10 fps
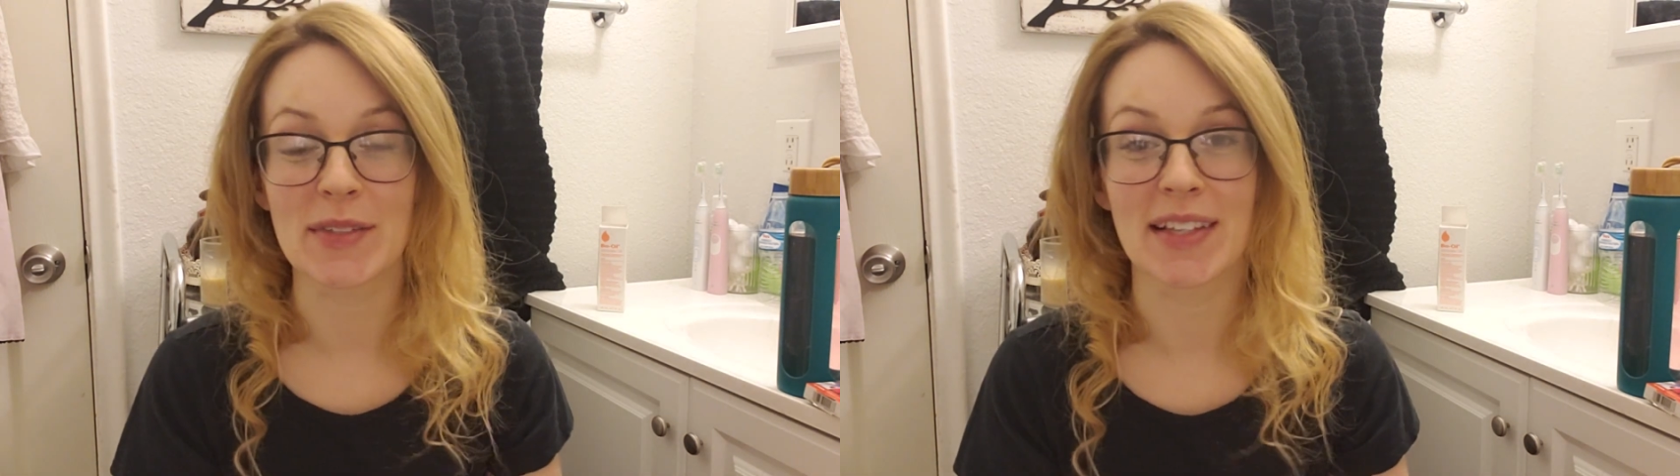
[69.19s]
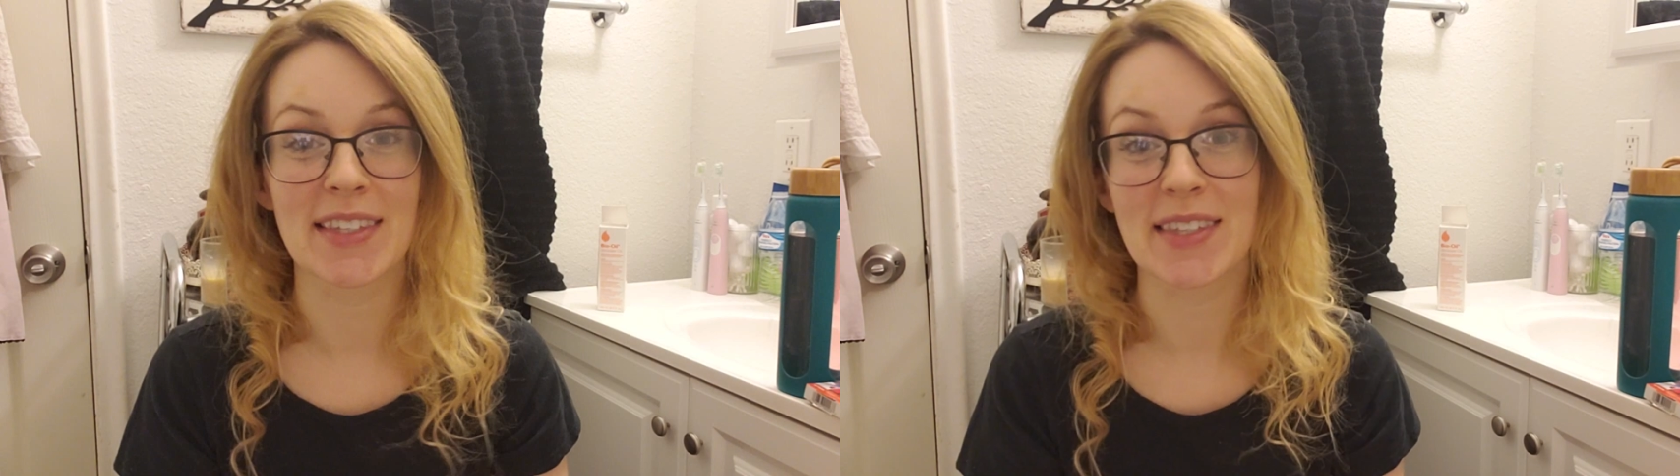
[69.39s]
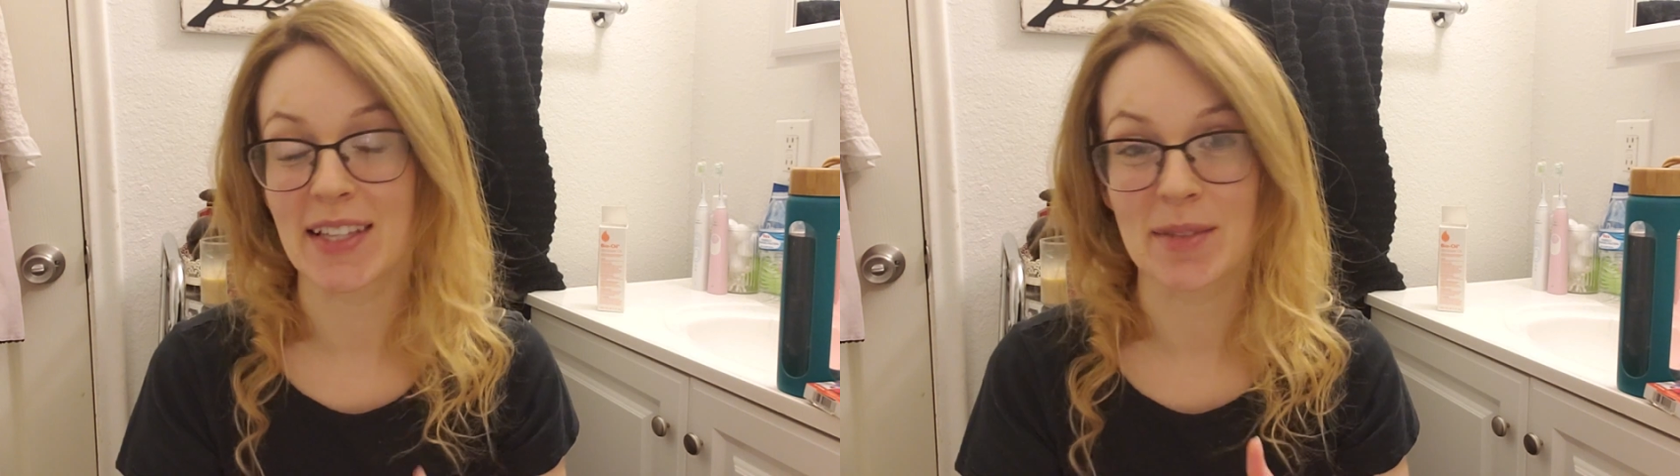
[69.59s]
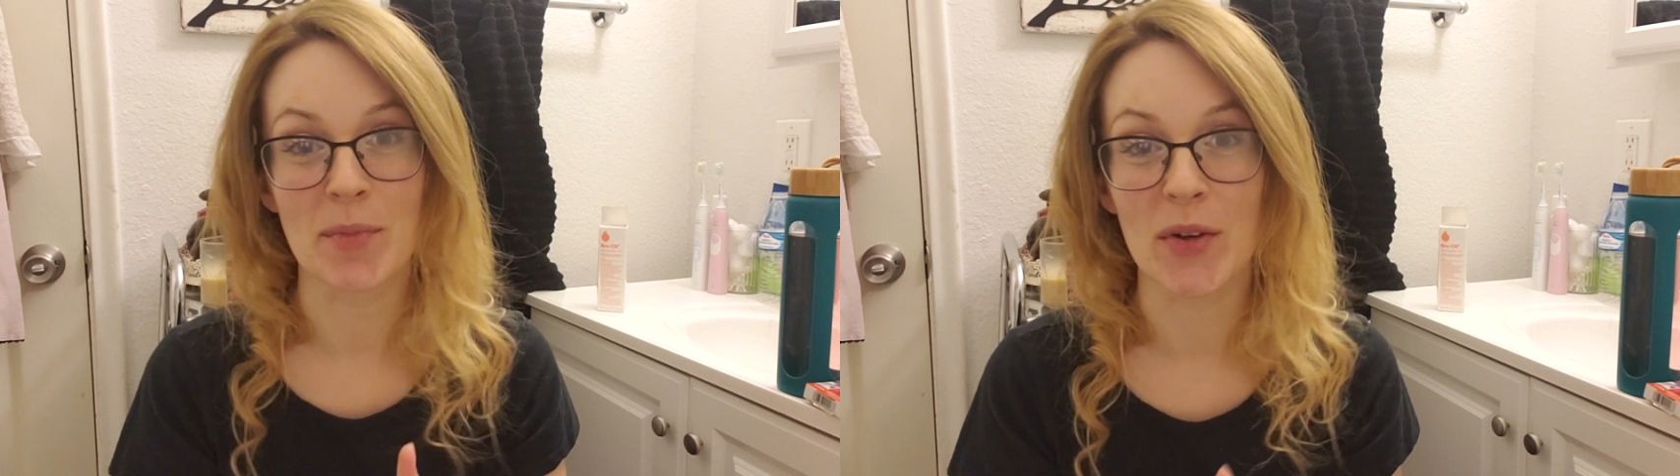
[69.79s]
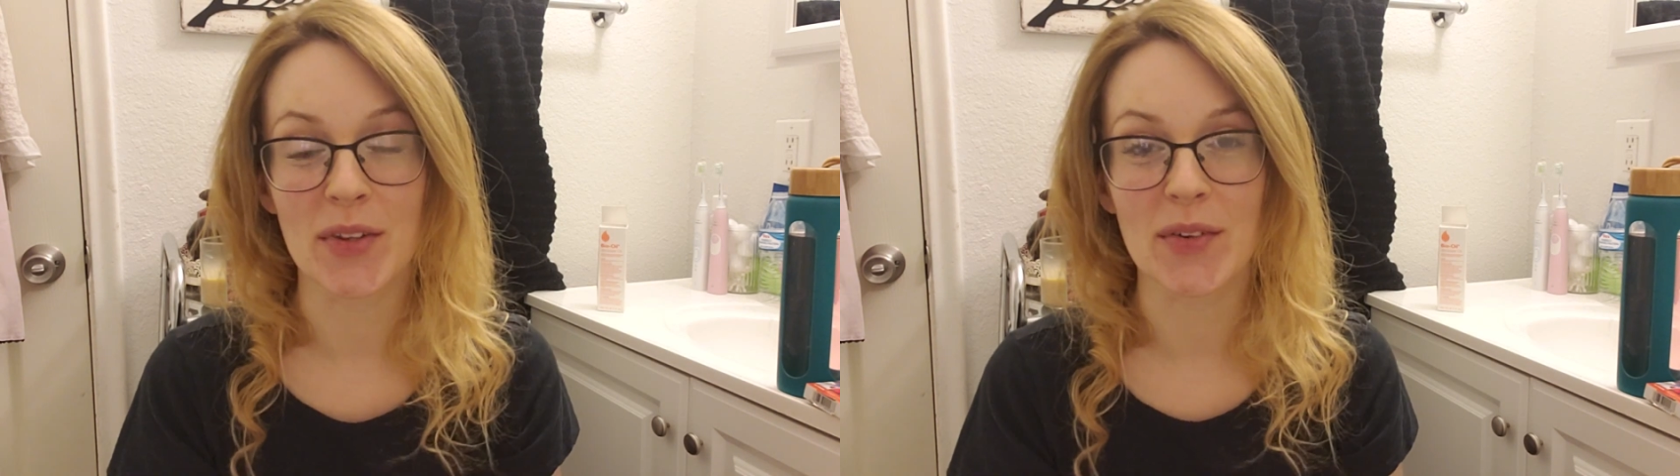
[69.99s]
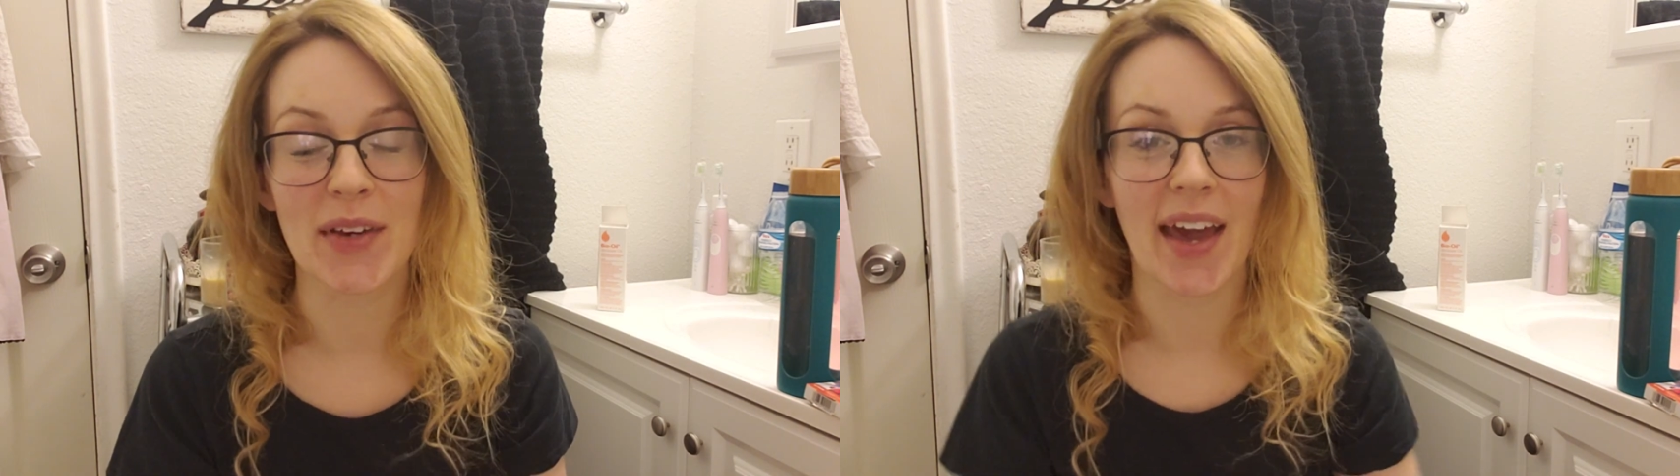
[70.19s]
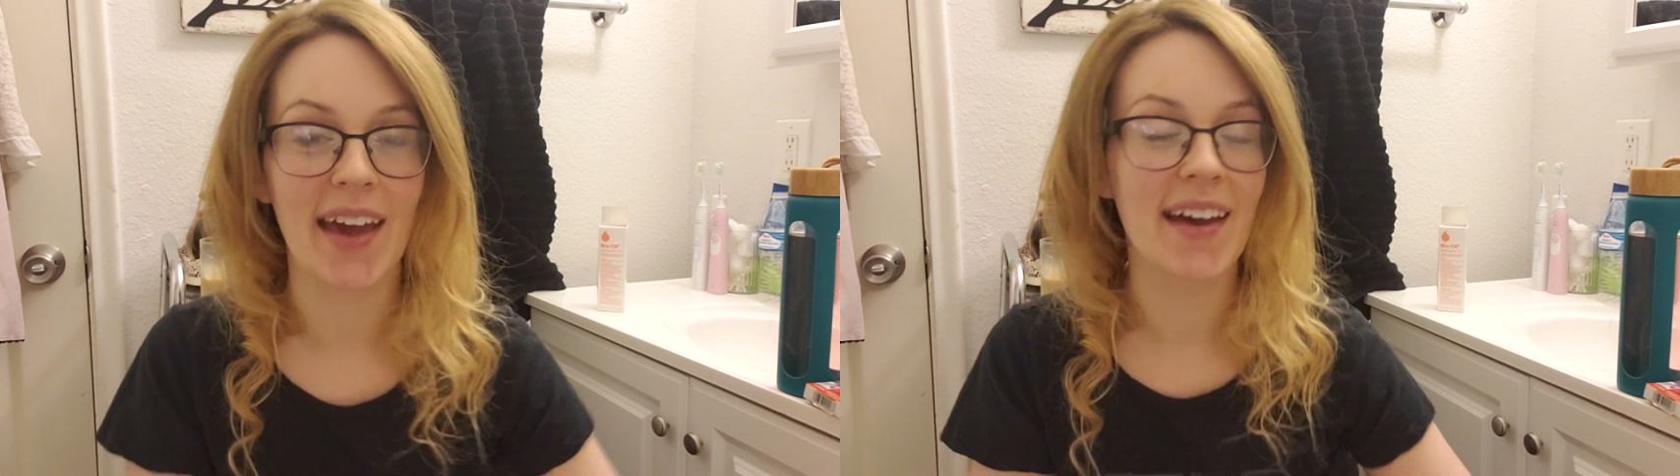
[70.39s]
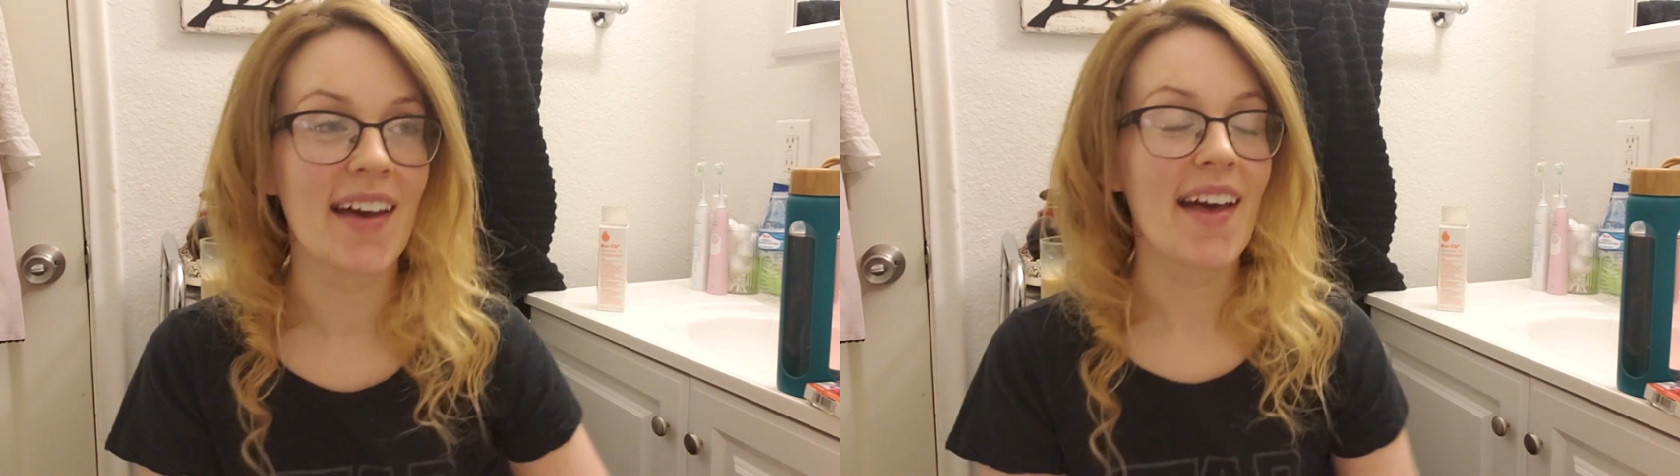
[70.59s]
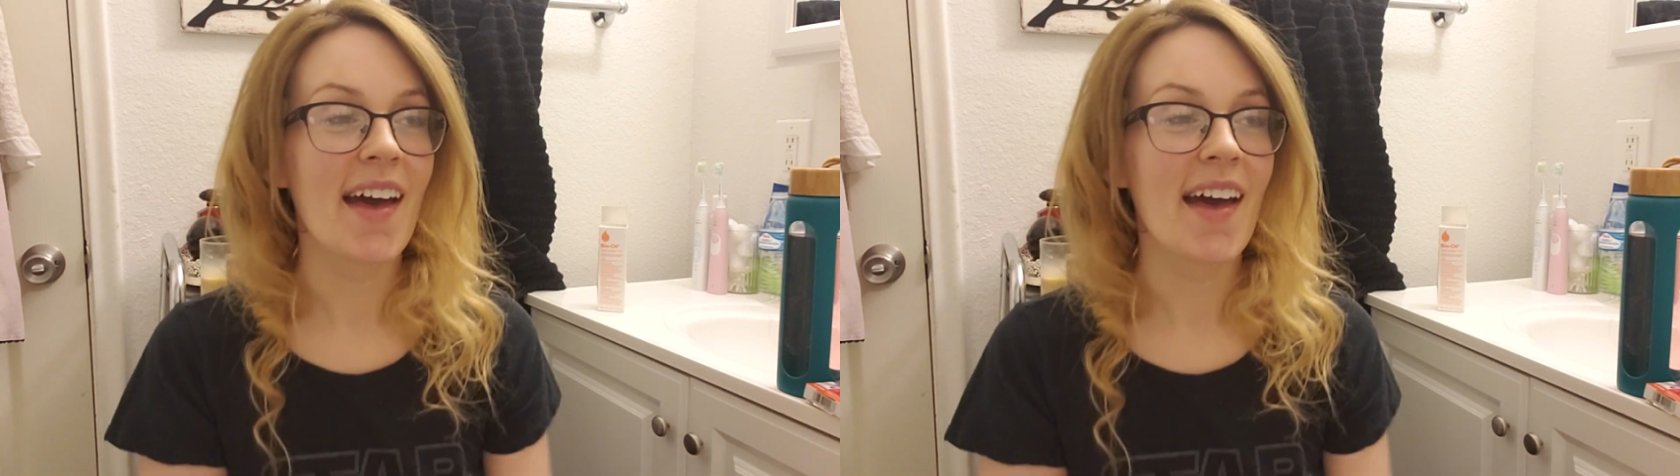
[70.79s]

That's more than okay.